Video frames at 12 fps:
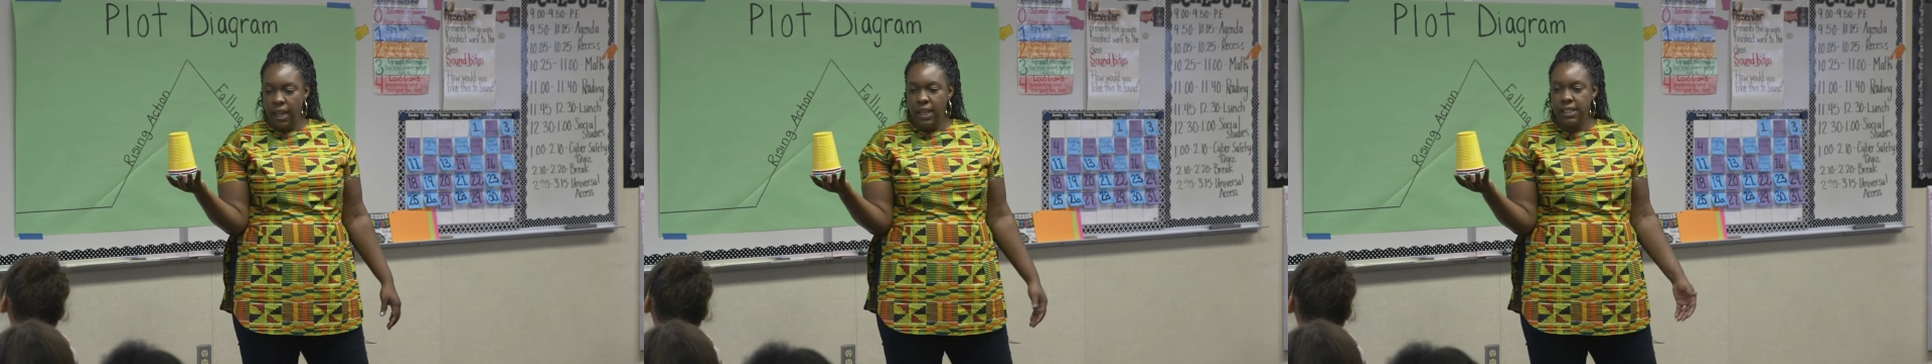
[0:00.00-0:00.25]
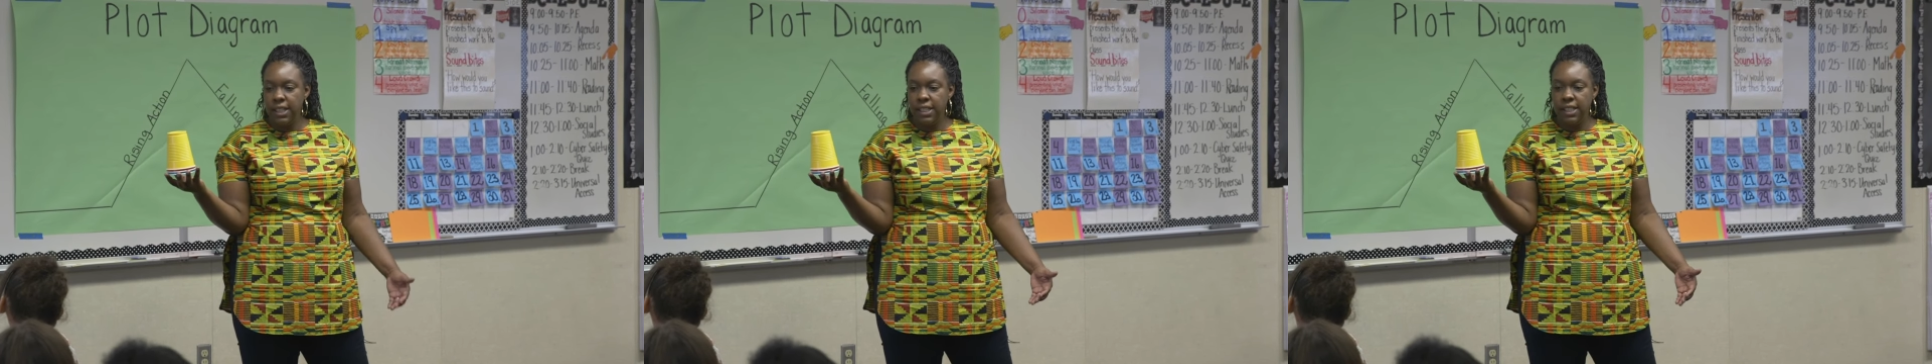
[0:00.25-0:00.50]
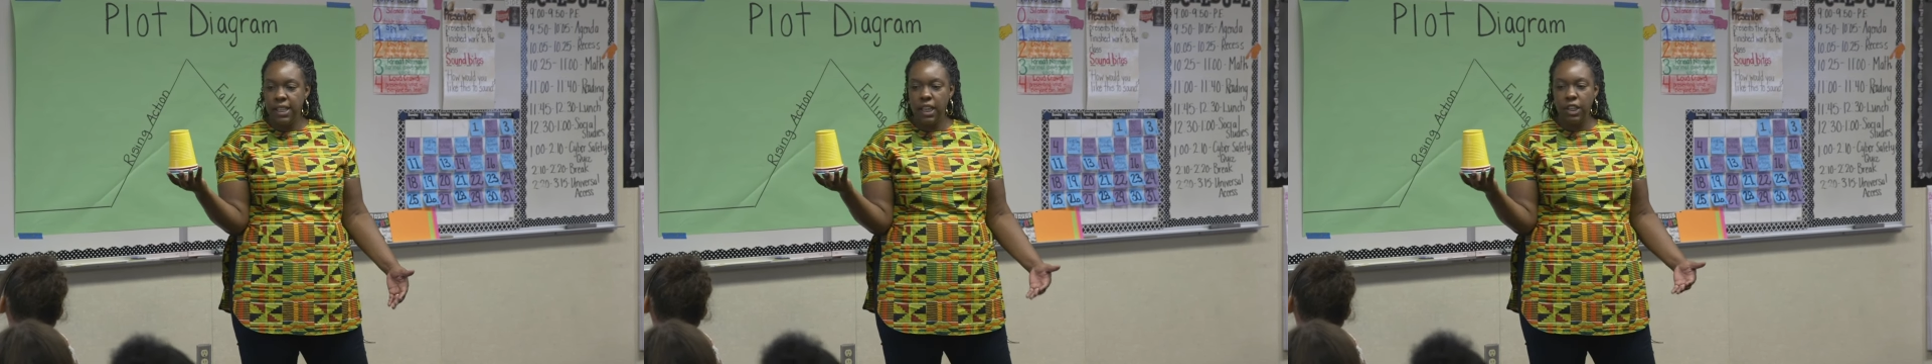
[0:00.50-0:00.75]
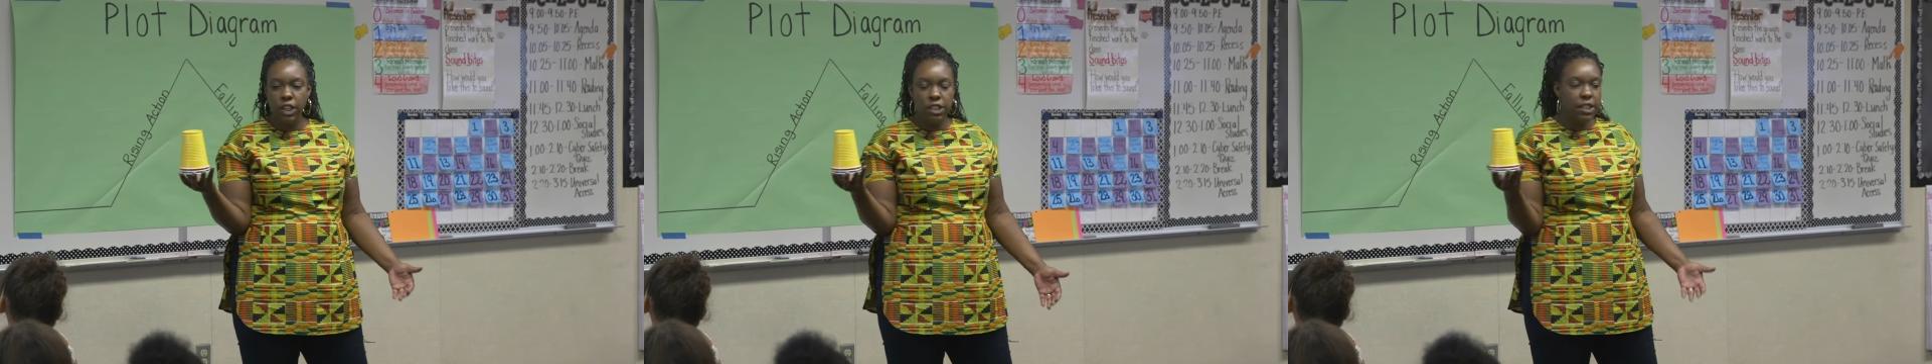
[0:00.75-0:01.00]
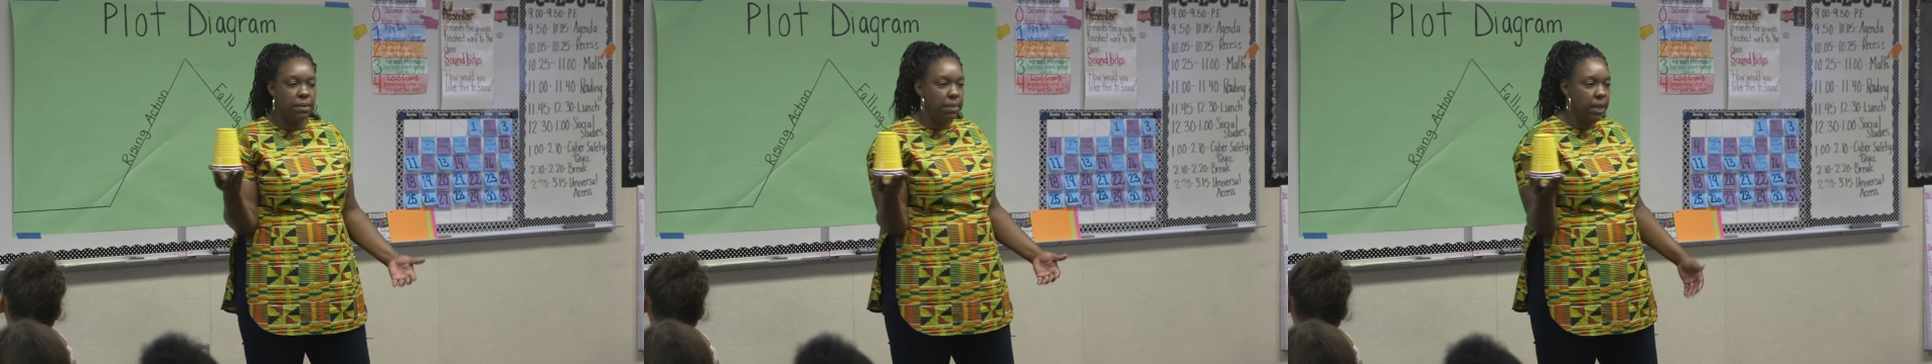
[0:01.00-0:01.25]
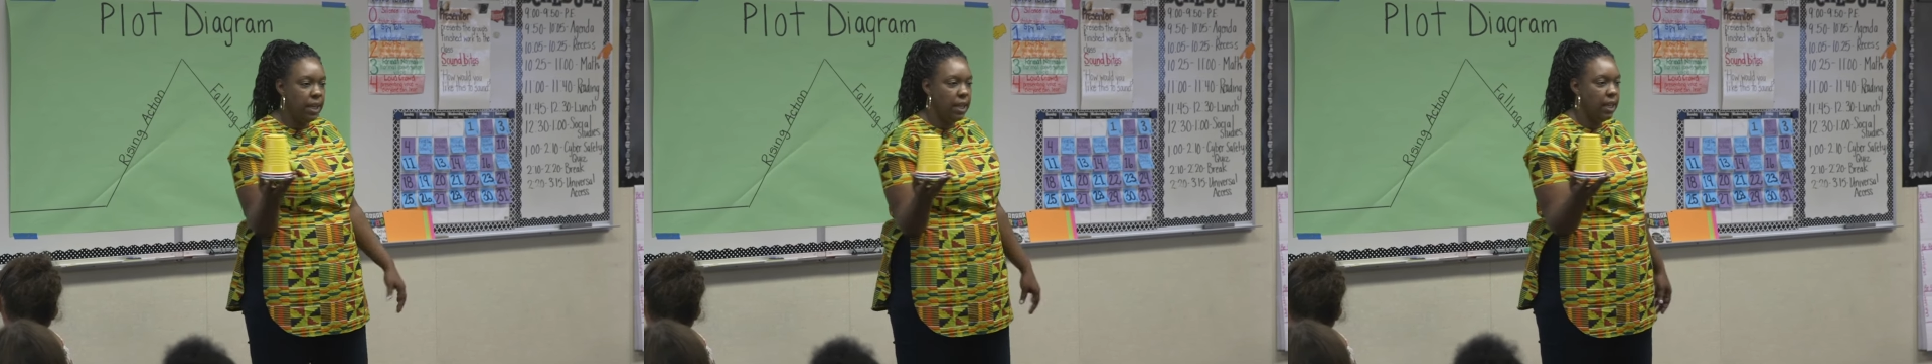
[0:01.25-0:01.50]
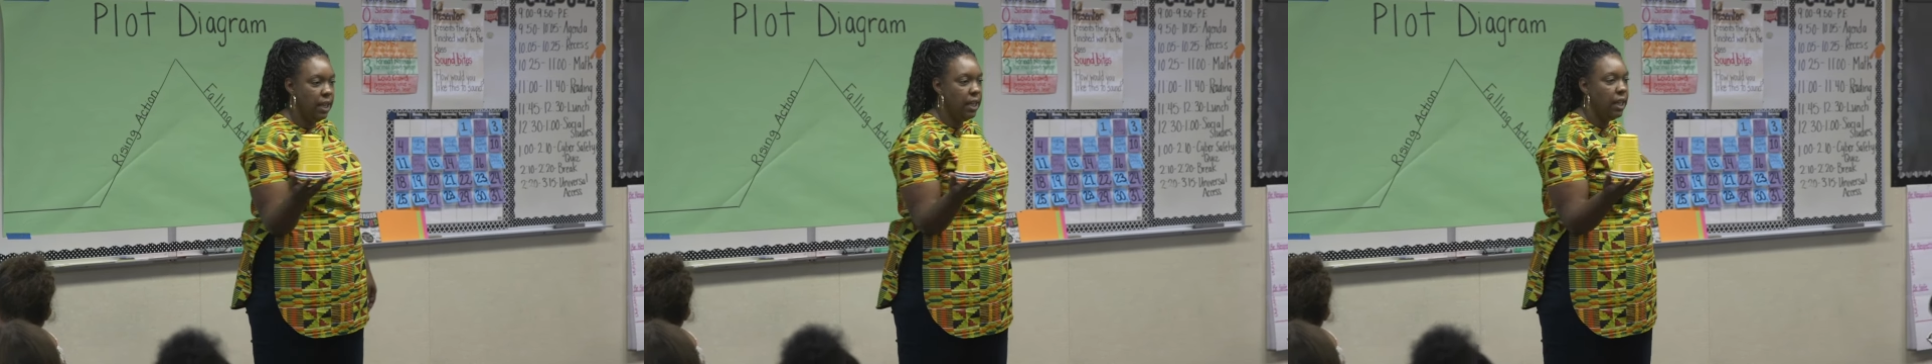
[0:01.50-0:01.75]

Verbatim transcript: It's a signal to me